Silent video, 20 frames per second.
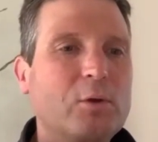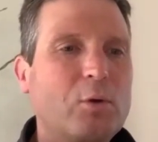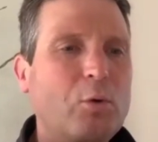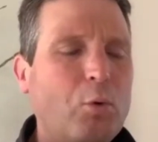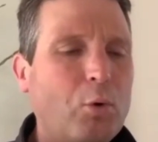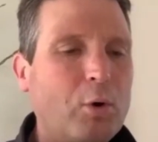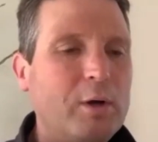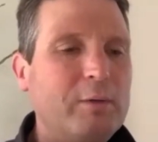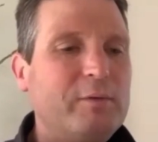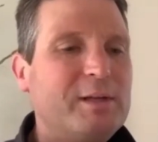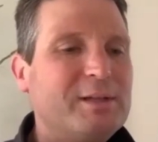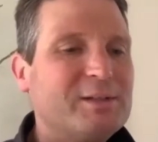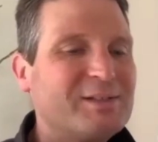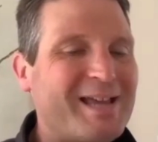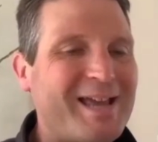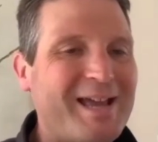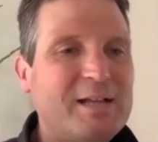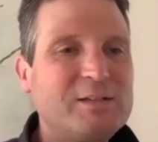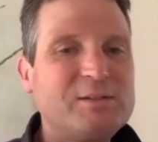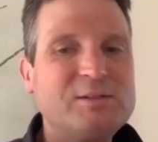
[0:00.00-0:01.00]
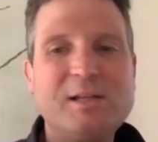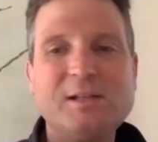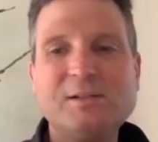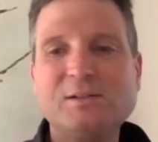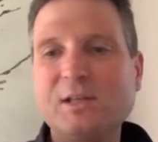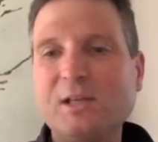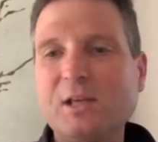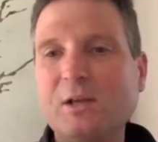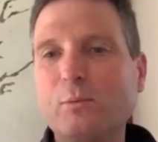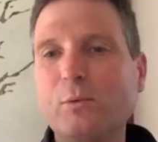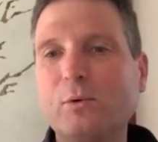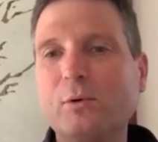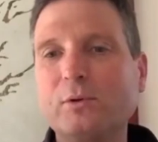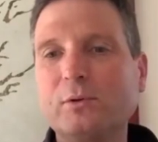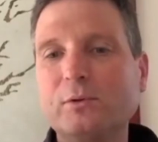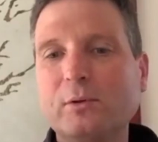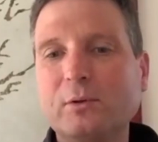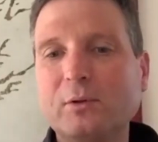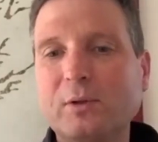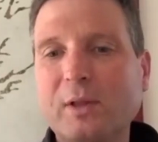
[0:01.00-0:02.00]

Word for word: The core of it is assets equal